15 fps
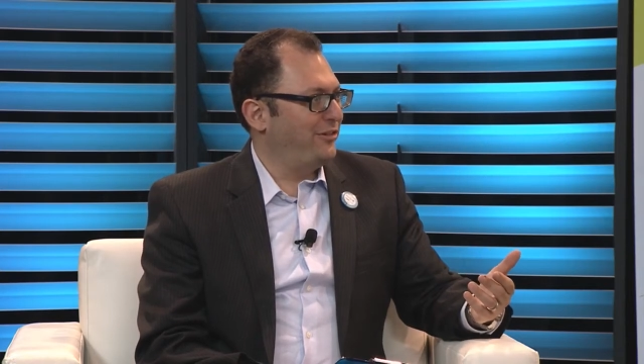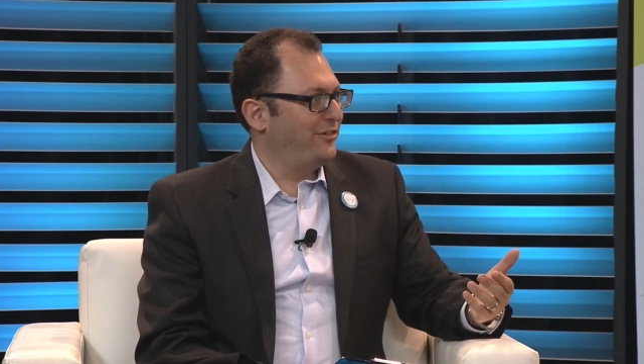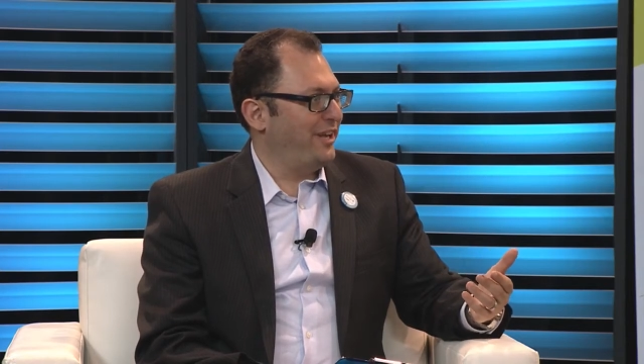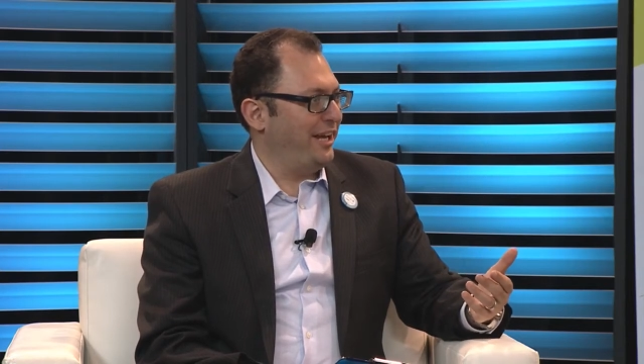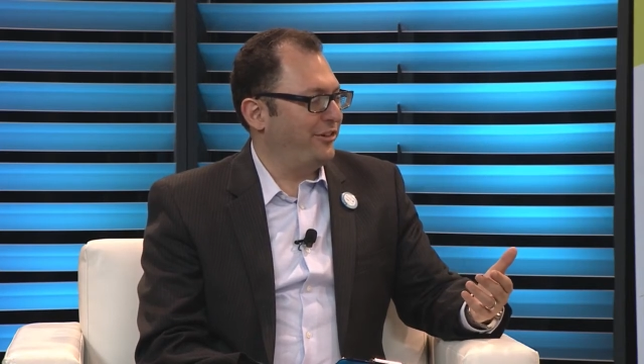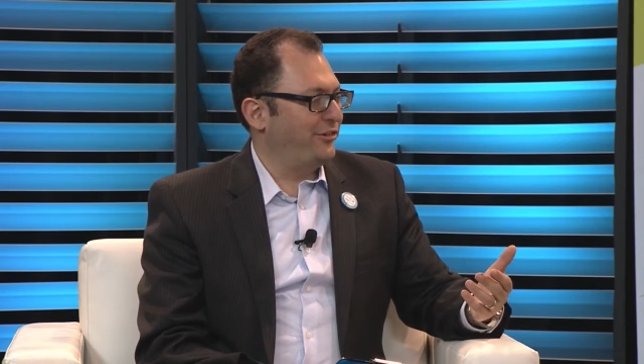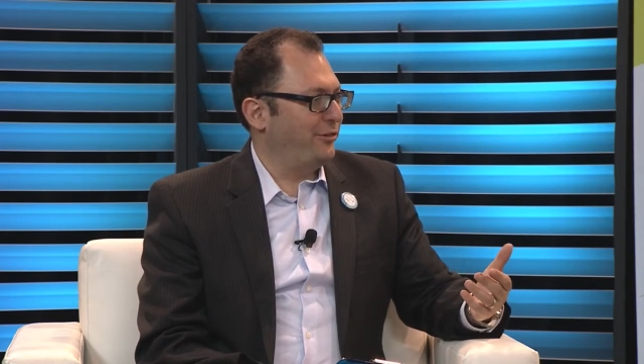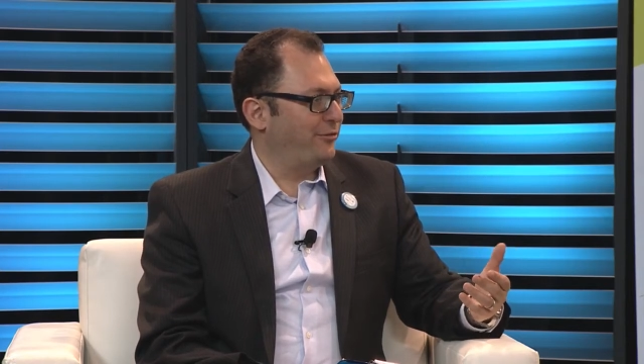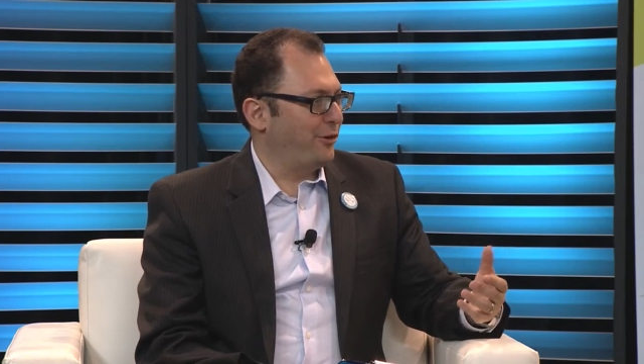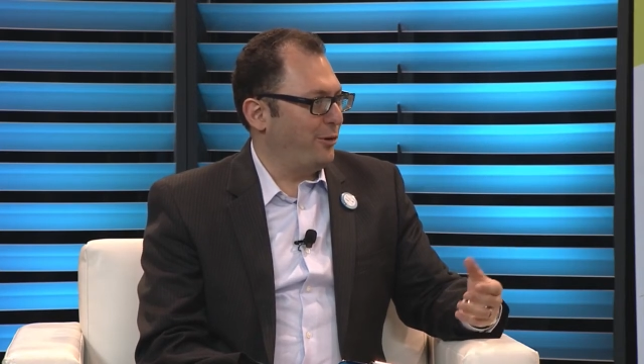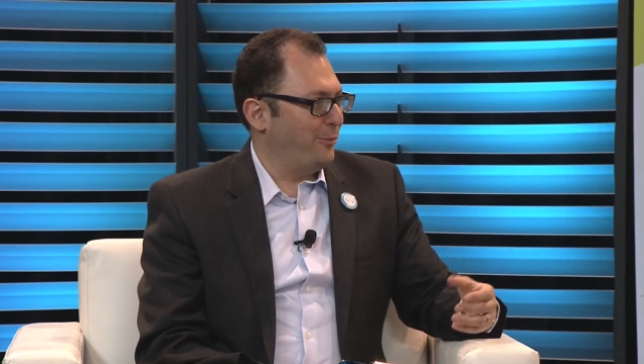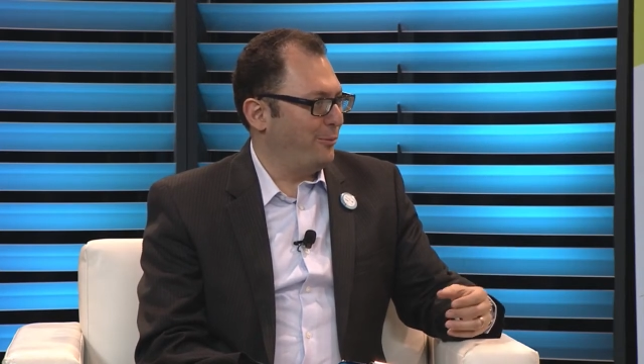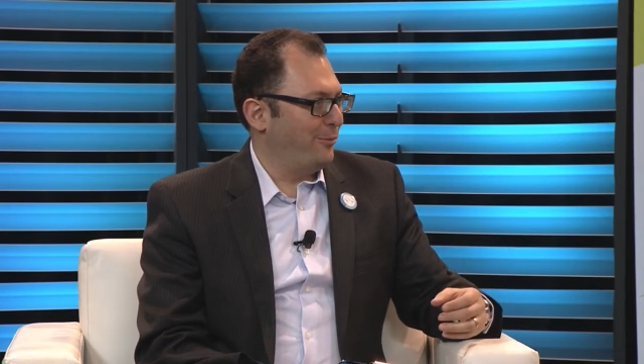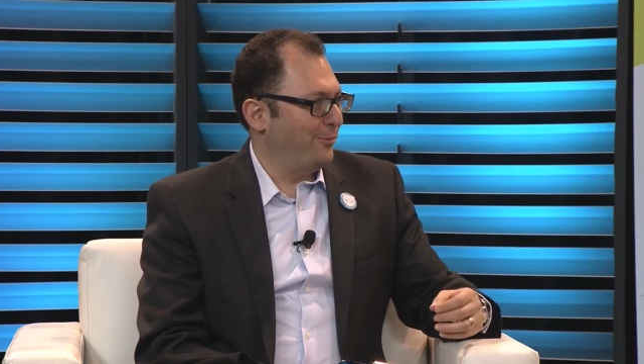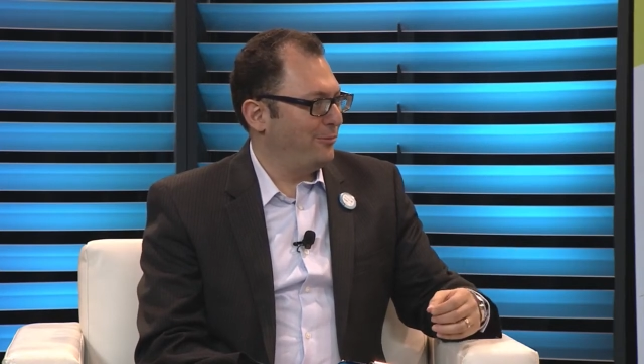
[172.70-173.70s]
takes you
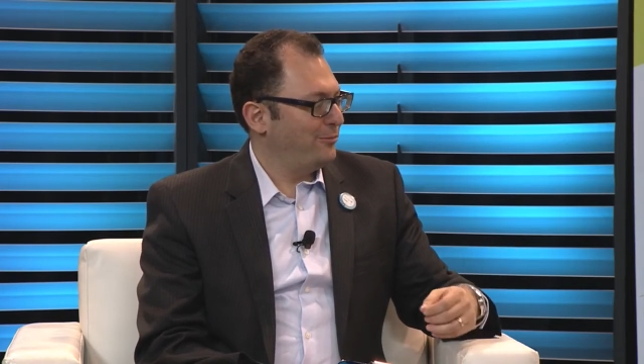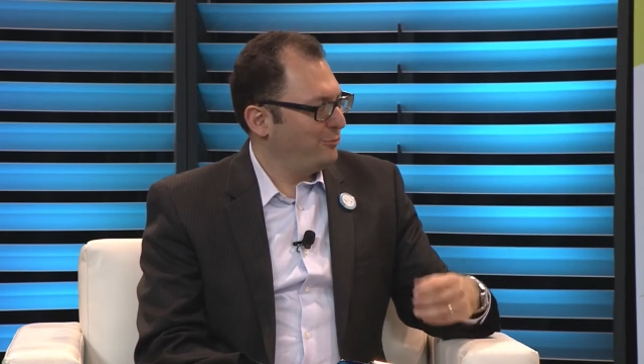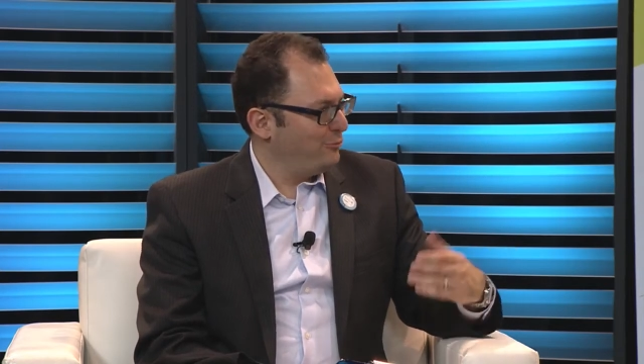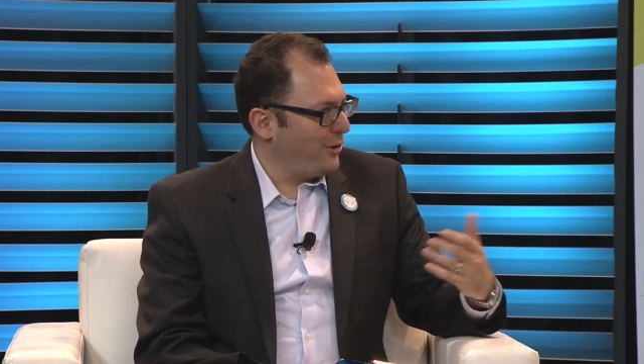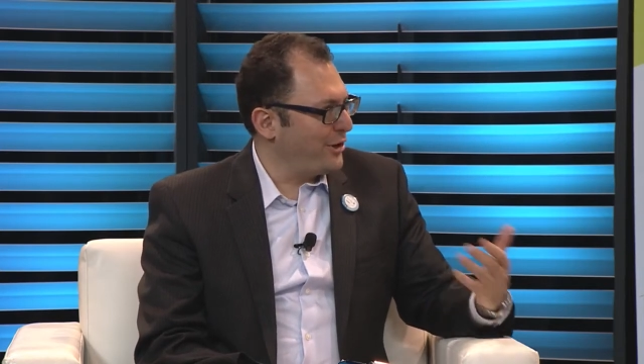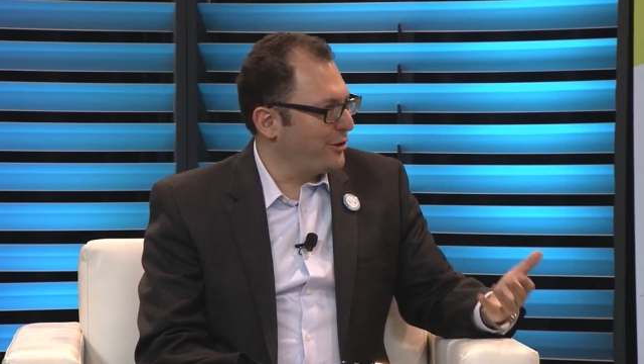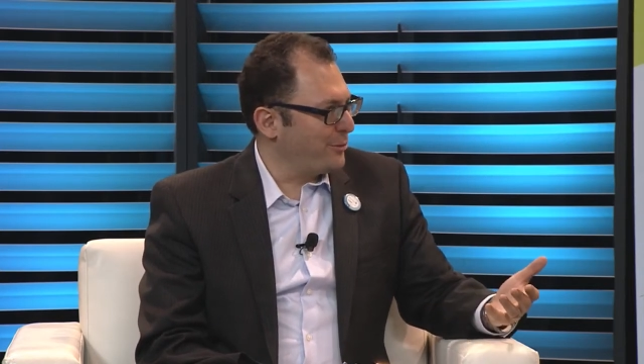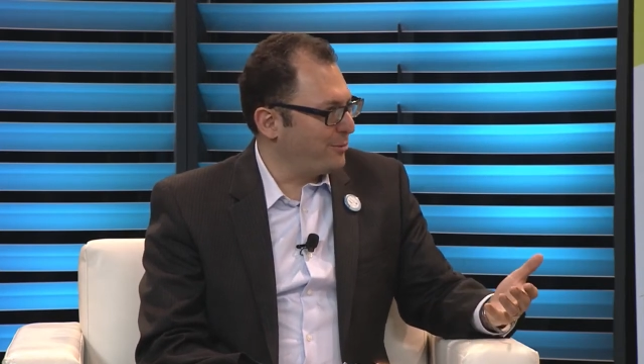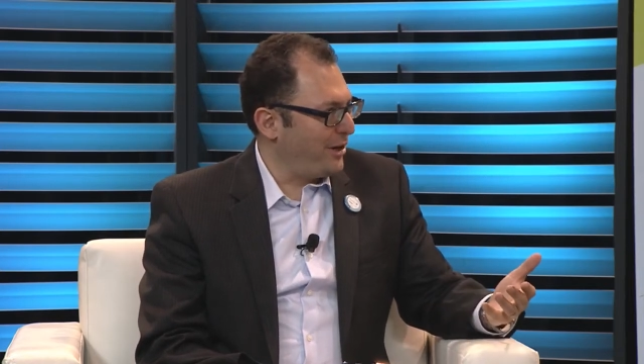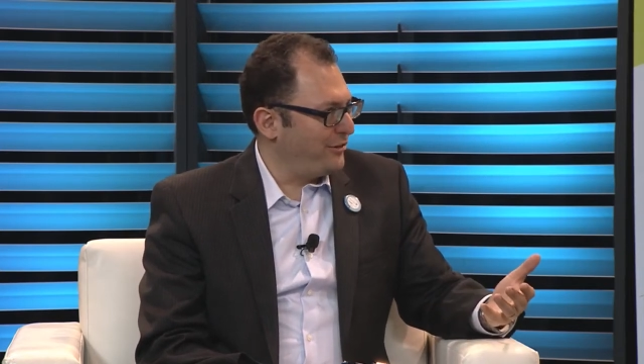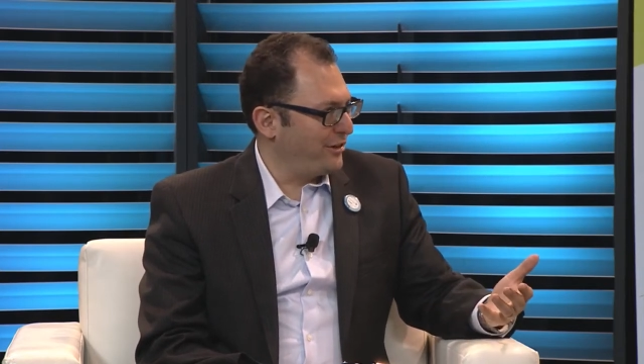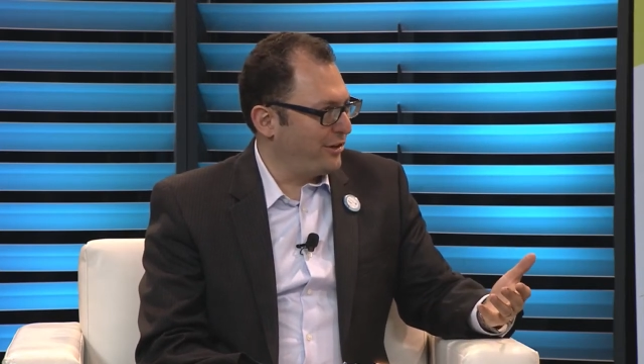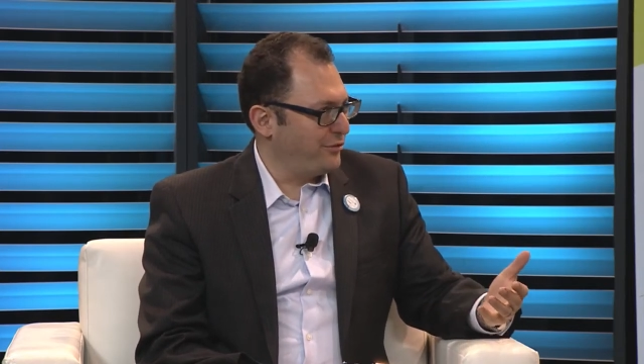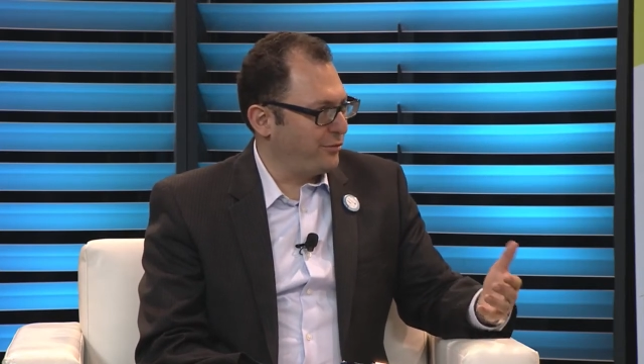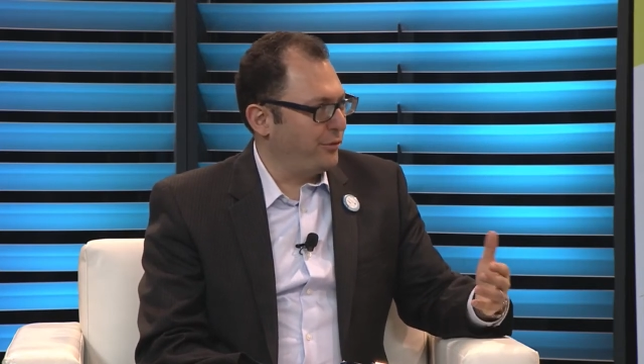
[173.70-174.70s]
from regular
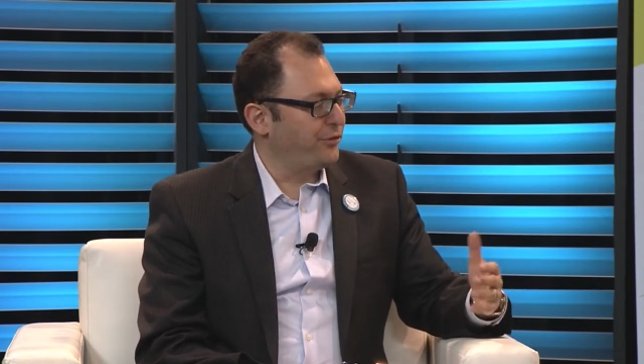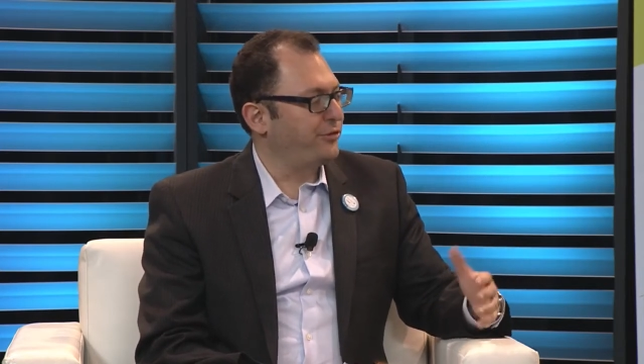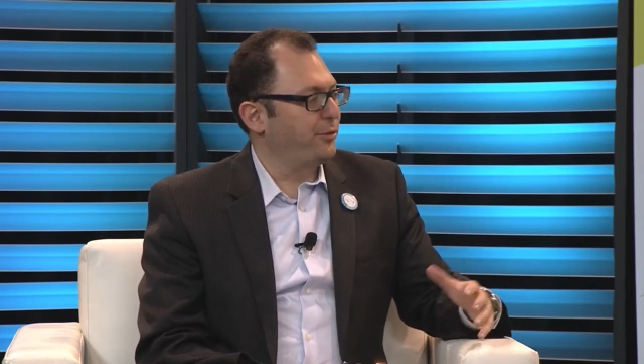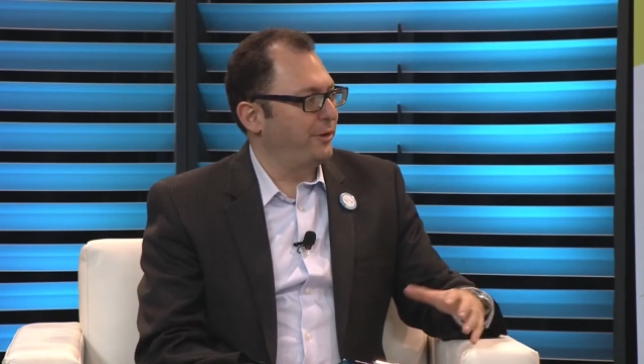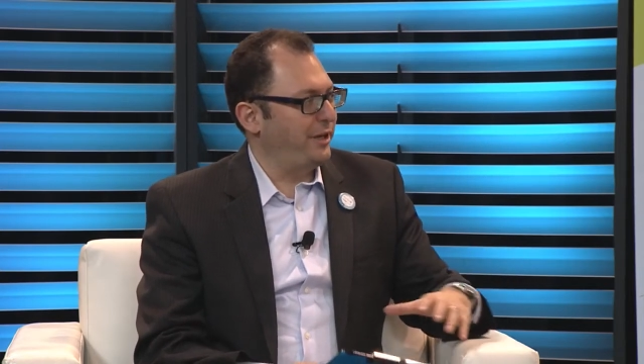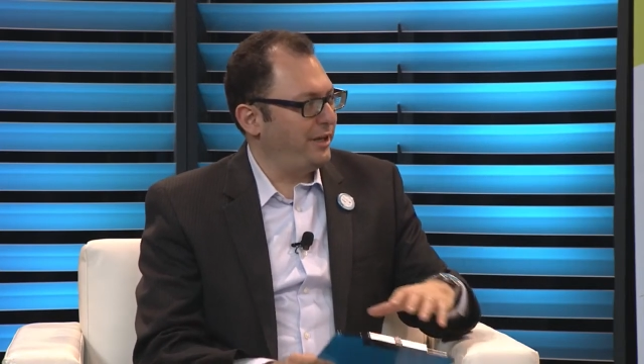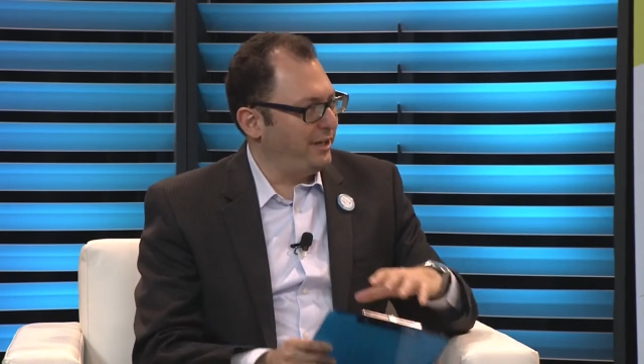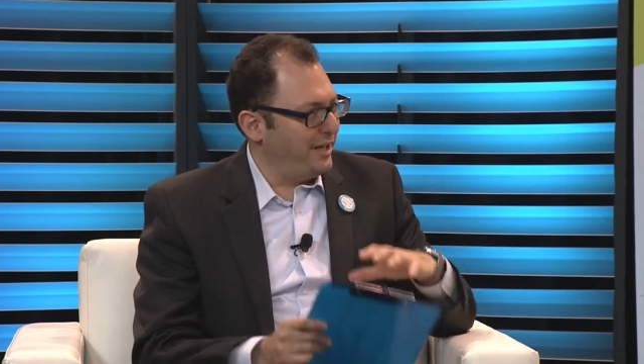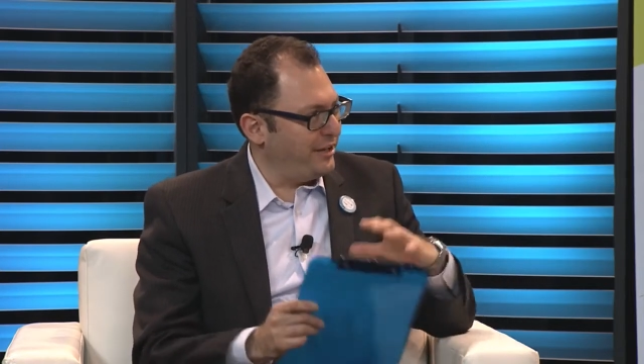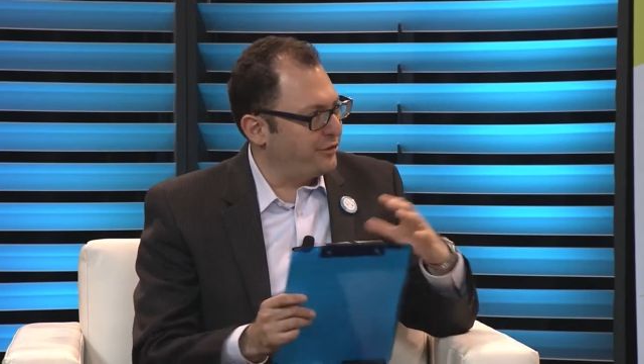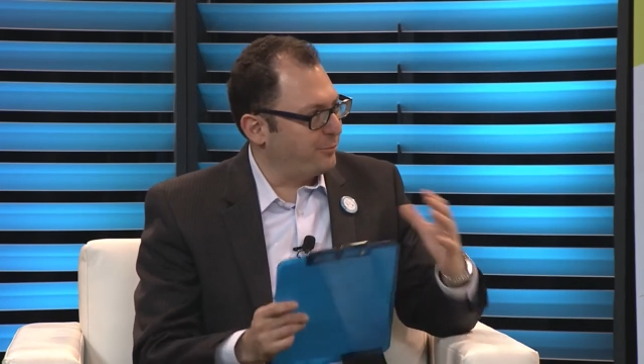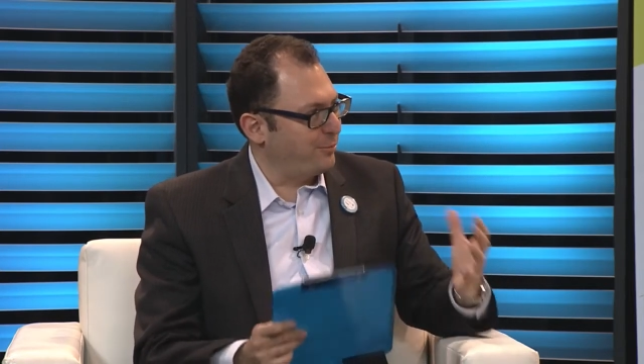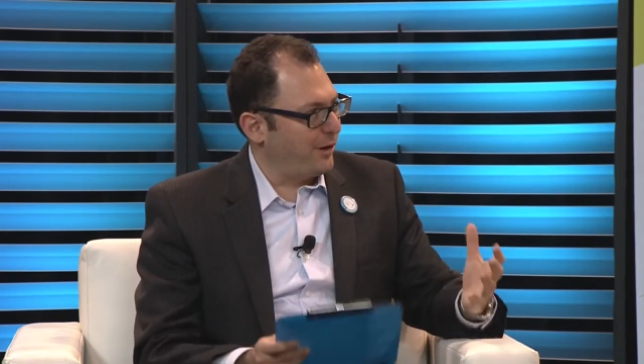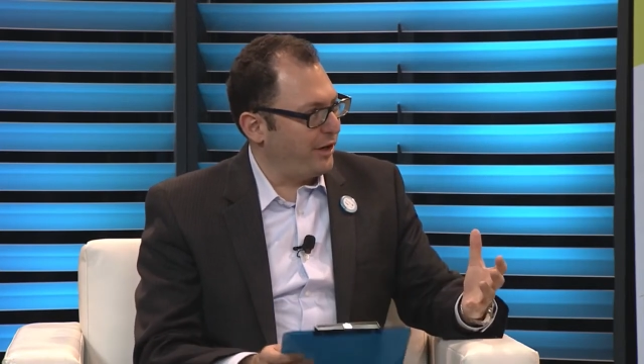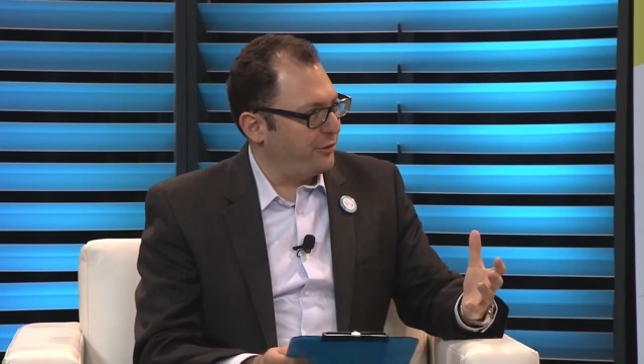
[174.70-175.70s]
project controls to an, an
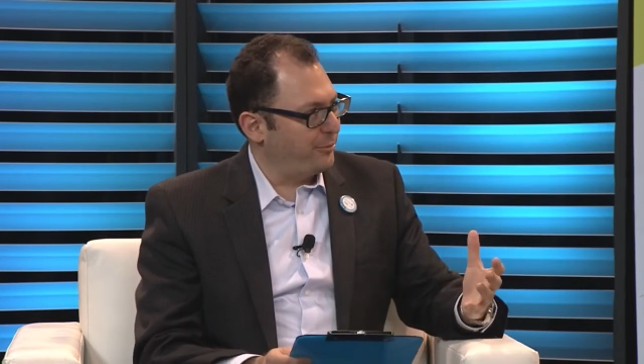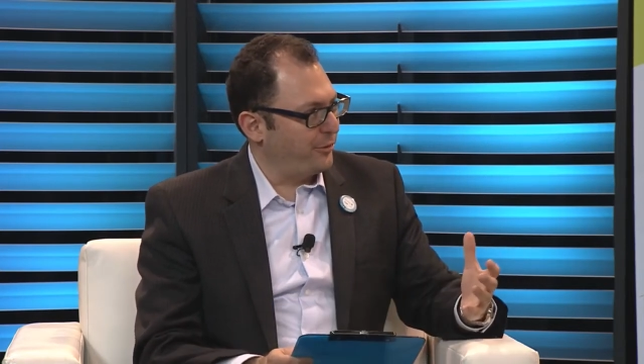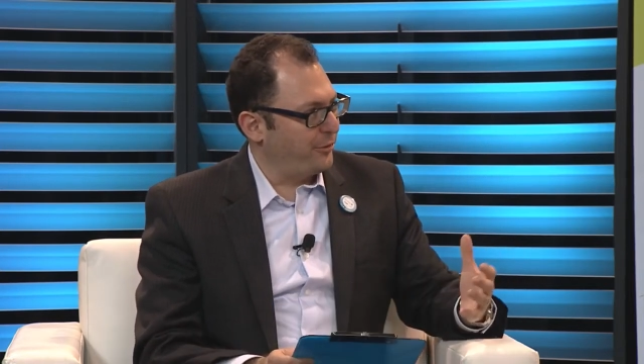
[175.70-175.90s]
enterprise